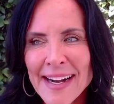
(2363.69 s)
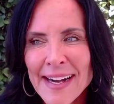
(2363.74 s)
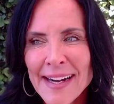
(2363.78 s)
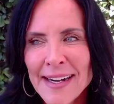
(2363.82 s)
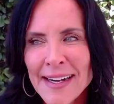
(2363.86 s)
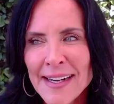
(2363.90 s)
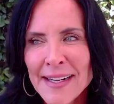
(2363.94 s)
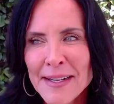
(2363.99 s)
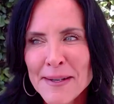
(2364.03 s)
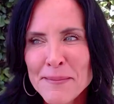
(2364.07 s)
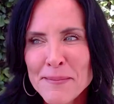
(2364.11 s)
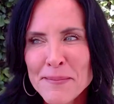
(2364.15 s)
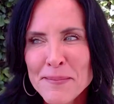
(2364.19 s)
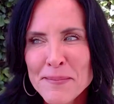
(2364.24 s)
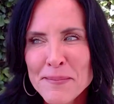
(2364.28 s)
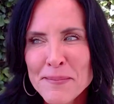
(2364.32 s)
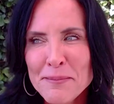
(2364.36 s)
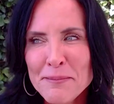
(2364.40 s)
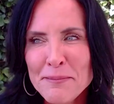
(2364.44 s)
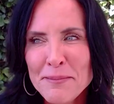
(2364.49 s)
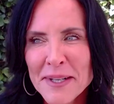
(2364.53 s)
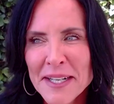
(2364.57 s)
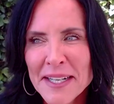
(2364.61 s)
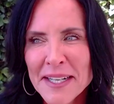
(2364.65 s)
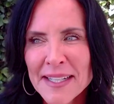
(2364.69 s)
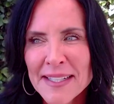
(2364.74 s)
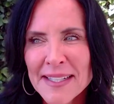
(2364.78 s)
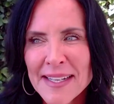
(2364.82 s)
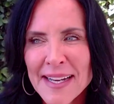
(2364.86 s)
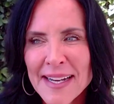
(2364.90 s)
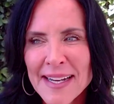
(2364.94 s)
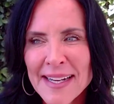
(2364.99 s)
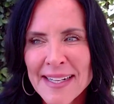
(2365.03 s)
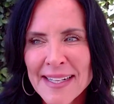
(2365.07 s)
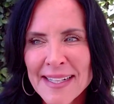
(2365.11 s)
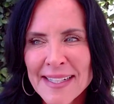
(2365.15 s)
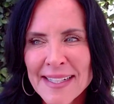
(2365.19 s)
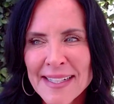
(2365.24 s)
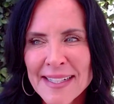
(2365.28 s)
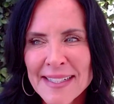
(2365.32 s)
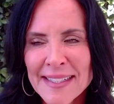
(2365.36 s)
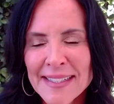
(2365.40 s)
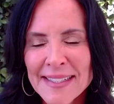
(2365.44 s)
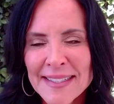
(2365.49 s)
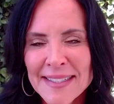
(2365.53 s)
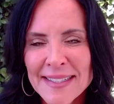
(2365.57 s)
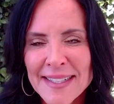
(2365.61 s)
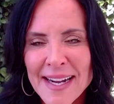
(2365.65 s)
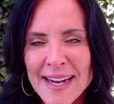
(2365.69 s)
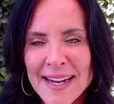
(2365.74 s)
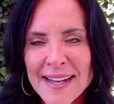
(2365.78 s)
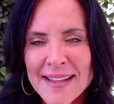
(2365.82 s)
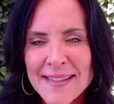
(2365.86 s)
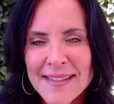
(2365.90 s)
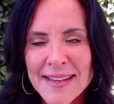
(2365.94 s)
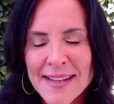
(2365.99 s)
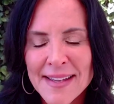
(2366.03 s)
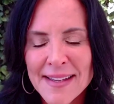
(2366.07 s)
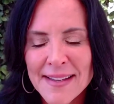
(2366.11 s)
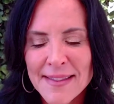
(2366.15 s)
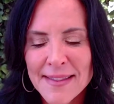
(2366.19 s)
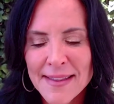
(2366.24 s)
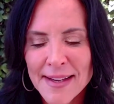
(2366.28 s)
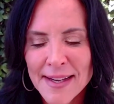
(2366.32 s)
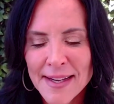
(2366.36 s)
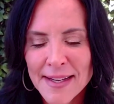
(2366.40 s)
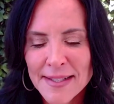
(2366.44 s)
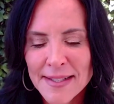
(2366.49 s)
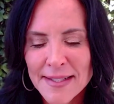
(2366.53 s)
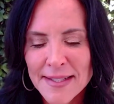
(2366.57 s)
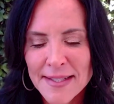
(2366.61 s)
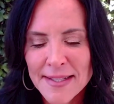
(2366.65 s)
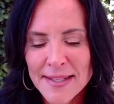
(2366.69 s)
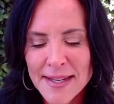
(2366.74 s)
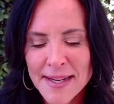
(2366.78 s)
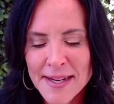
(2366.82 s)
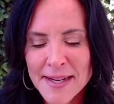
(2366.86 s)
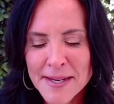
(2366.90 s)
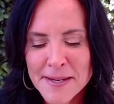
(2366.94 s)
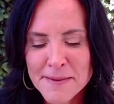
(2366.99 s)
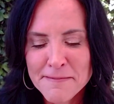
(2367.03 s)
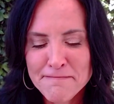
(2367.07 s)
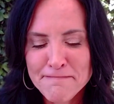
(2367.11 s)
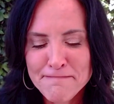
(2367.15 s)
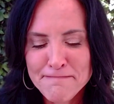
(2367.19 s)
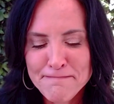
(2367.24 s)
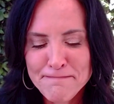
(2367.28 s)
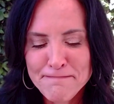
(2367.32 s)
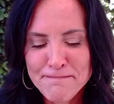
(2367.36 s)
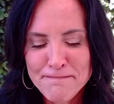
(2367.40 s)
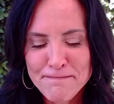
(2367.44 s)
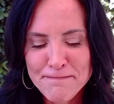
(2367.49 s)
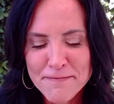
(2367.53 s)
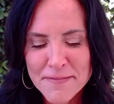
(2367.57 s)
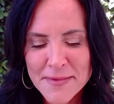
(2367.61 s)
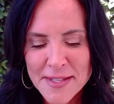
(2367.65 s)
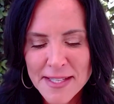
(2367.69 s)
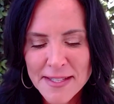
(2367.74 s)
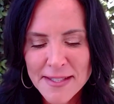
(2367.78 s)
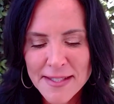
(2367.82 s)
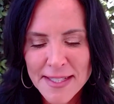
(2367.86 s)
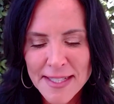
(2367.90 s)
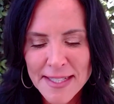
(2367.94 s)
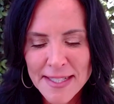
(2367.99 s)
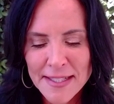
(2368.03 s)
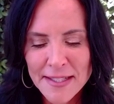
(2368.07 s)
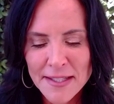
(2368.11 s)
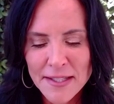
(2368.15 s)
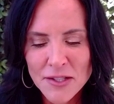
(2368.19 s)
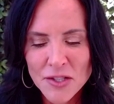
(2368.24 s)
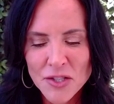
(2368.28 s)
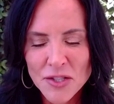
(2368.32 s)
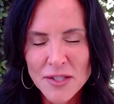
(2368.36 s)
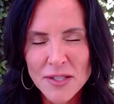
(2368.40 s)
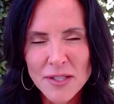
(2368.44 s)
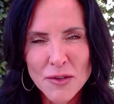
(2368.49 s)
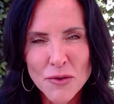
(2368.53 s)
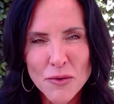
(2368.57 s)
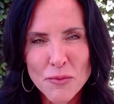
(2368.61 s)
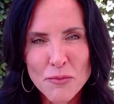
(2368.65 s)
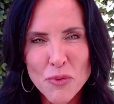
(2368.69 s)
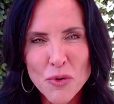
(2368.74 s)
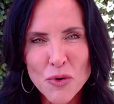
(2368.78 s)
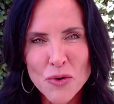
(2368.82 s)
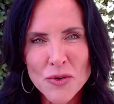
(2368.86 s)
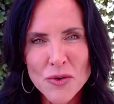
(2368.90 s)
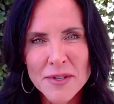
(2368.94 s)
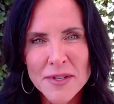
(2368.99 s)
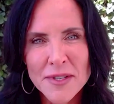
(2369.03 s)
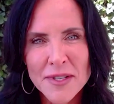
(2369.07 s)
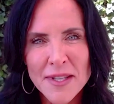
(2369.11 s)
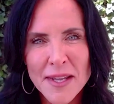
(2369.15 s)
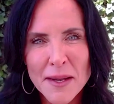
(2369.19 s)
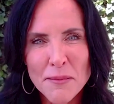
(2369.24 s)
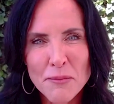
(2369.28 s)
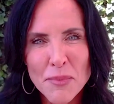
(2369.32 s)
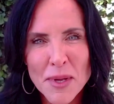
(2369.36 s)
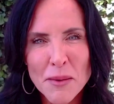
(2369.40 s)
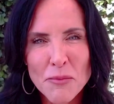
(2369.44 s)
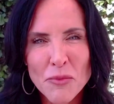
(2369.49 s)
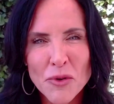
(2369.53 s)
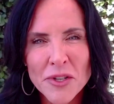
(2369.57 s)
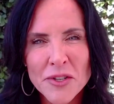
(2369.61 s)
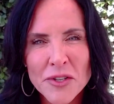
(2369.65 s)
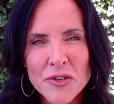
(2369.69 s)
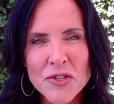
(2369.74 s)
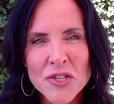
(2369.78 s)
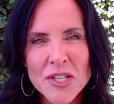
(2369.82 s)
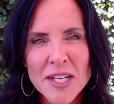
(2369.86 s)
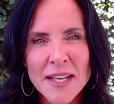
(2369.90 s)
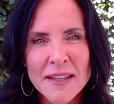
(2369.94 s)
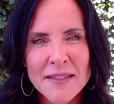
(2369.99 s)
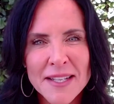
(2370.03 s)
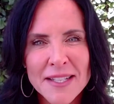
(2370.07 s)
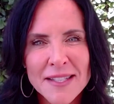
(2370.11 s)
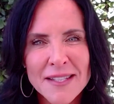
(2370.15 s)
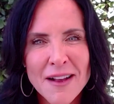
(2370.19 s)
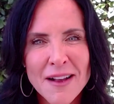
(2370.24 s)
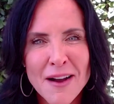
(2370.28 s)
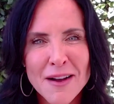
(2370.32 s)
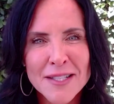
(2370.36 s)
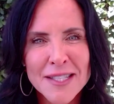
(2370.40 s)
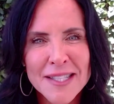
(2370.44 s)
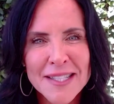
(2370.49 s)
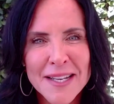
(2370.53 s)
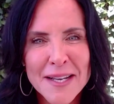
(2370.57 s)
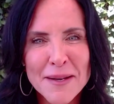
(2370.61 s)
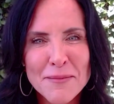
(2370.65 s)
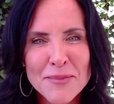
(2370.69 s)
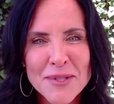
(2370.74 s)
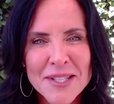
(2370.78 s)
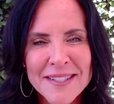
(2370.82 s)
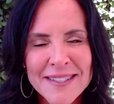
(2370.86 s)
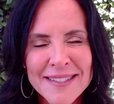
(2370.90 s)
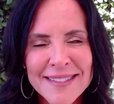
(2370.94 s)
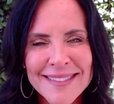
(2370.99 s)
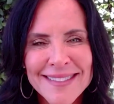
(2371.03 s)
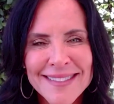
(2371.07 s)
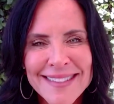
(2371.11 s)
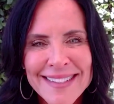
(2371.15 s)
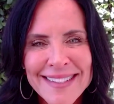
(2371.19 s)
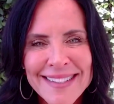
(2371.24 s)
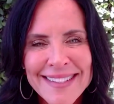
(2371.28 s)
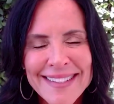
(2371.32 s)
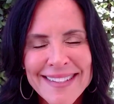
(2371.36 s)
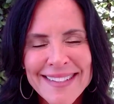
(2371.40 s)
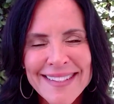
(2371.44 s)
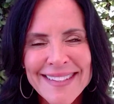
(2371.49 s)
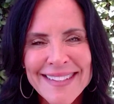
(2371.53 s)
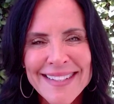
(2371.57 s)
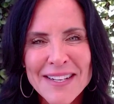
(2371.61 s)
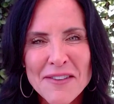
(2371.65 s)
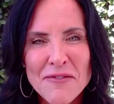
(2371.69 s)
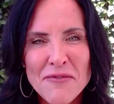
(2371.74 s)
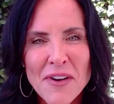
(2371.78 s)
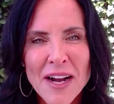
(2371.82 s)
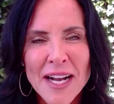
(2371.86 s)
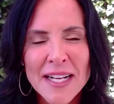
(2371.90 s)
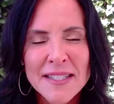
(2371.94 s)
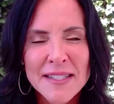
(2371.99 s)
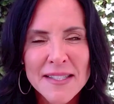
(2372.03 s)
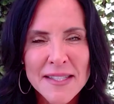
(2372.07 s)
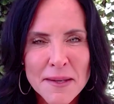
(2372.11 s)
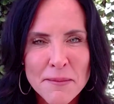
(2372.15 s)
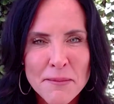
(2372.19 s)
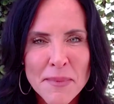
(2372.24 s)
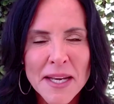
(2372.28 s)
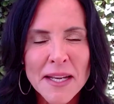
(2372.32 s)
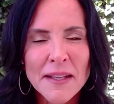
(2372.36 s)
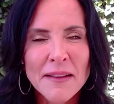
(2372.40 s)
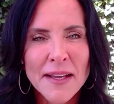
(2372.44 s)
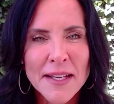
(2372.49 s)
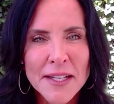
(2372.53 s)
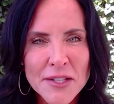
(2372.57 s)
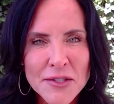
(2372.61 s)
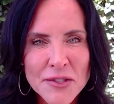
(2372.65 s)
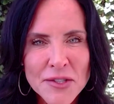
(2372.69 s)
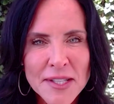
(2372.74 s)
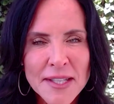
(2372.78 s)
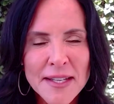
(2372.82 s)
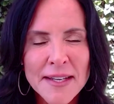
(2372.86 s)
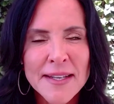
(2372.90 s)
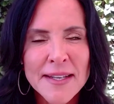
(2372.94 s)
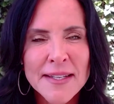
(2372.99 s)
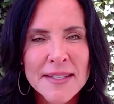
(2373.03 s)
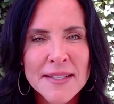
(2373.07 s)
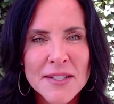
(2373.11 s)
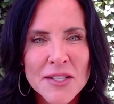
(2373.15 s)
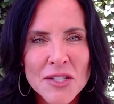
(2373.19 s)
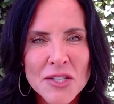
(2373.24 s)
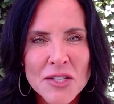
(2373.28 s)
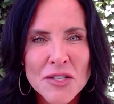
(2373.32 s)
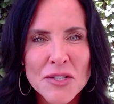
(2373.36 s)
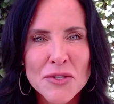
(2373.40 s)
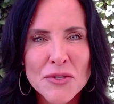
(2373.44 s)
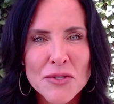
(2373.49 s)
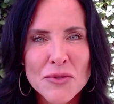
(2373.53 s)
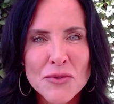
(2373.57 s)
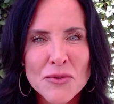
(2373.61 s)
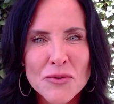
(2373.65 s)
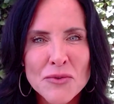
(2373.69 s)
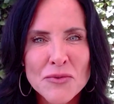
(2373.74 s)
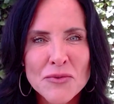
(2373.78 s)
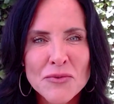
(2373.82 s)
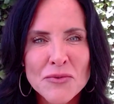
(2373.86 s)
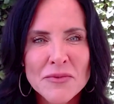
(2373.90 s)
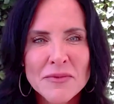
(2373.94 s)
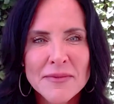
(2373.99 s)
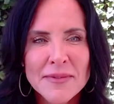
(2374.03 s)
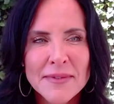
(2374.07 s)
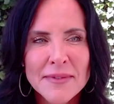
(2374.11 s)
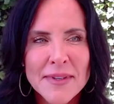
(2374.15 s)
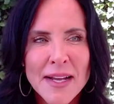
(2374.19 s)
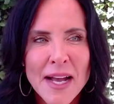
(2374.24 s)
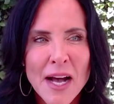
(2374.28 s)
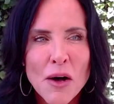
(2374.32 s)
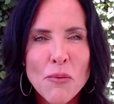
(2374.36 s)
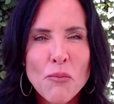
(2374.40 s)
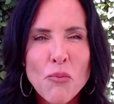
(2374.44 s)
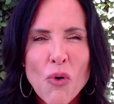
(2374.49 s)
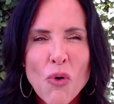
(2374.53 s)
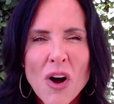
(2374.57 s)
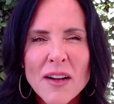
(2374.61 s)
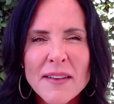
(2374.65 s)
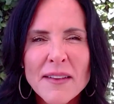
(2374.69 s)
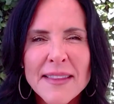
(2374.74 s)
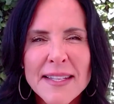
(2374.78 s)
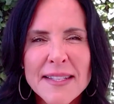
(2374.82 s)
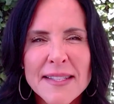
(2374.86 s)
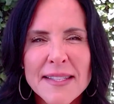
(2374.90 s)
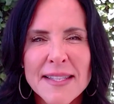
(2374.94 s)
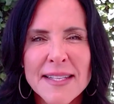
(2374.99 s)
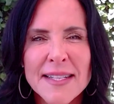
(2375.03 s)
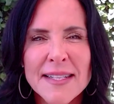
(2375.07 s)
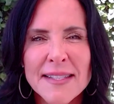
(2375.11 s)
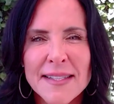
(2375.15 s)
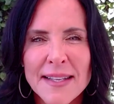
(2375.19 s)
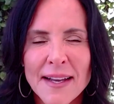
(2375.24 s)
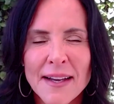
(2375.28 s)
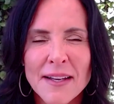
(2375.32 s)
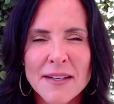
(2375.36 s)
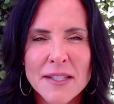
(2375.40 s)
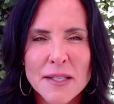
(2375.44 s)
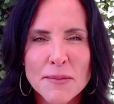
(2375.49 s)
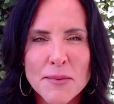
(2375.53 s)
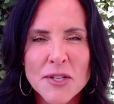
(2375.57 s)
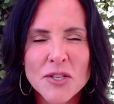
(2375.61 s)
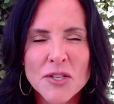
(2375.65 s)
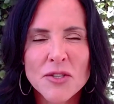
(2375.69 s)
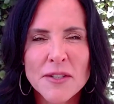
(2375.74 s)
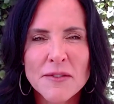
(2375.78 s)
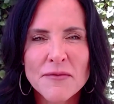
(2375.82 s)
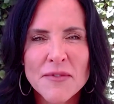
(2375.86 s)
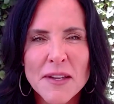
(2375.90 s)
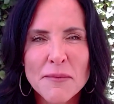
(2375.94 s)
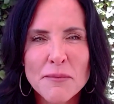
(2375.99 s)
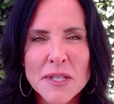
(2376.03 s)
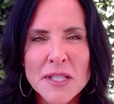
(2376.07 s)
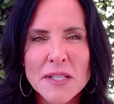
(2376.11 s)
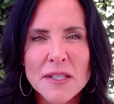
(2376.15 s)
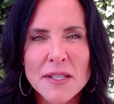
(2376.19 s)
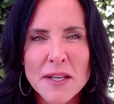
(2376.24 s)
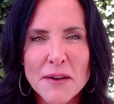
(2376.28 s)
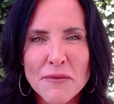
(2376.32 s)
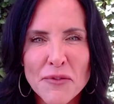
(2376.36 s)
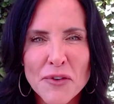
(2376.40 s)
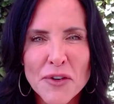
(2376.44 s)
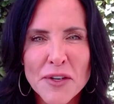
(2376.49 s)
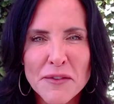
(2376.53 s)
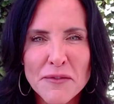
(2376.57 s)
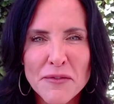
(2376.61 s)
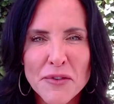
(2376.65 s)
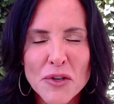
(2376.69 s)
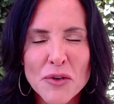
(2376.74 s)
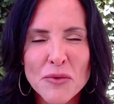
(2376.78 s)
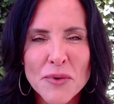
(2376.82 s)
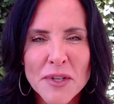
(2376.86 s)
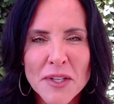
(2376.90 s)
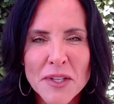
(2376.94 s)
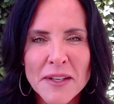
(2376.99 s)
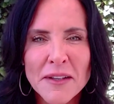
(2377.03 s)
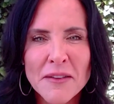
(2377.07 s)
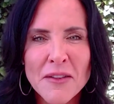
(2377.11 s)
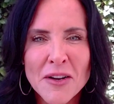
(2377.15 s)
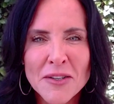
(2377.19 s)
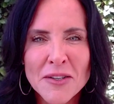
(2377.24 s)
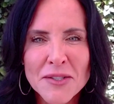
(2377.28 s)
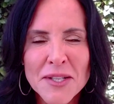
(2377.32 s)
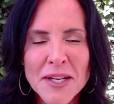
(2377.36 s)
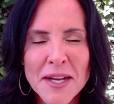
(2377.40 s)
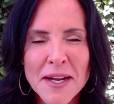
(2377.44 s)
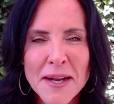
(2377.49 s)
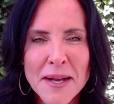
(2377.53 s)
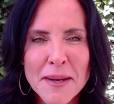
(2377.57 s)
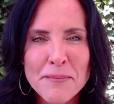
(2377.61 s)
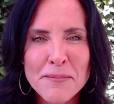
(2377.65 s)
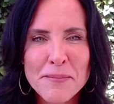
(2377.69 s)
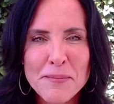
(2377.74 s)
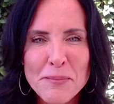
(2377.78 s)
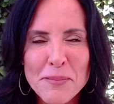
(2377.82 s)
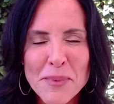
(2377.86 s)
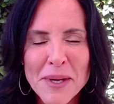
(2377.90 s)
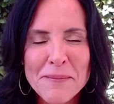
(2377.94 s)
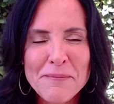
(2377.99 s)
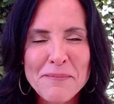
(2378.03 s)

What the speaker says: But I think that it's just so important that people understand these concepts and find somebody, like you said, to help walk these things out, especially if they've been suffering for a really long while.